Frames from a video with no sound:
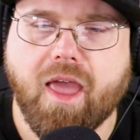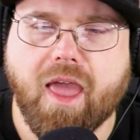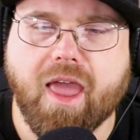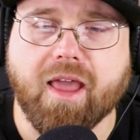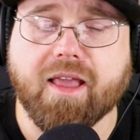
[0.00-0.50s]

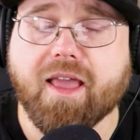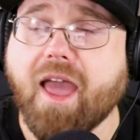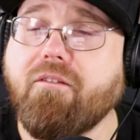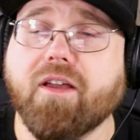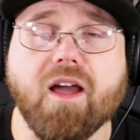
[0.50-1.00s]
And
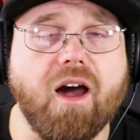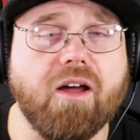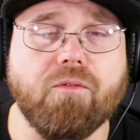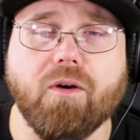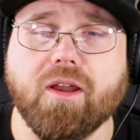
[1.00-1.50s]
Kevin
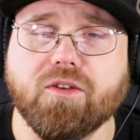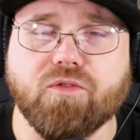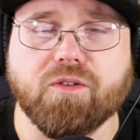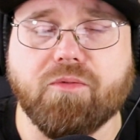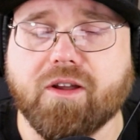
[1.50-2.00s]
Conroy and
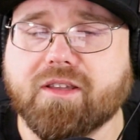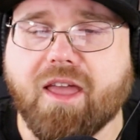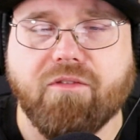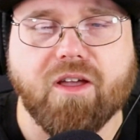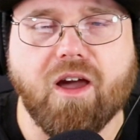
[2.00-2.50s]
George Perez,
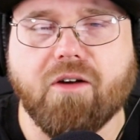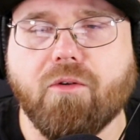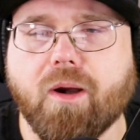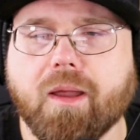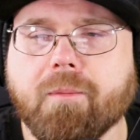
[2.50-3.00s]
Kevin
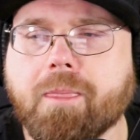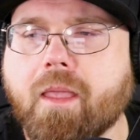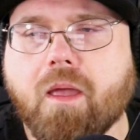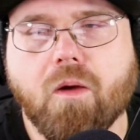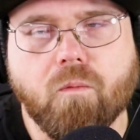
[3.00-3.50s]
Conroy
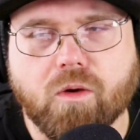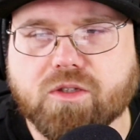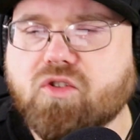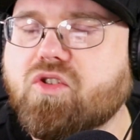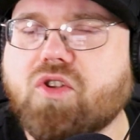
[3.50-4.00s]
was
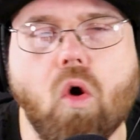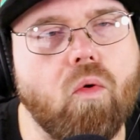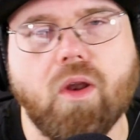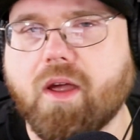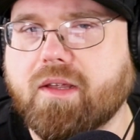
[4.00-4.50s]
so
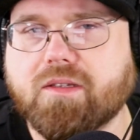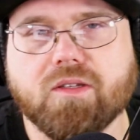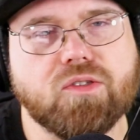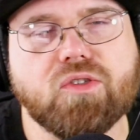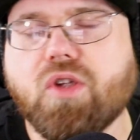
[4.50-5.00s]
nice,
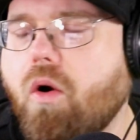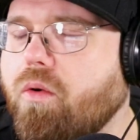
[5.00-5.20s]
so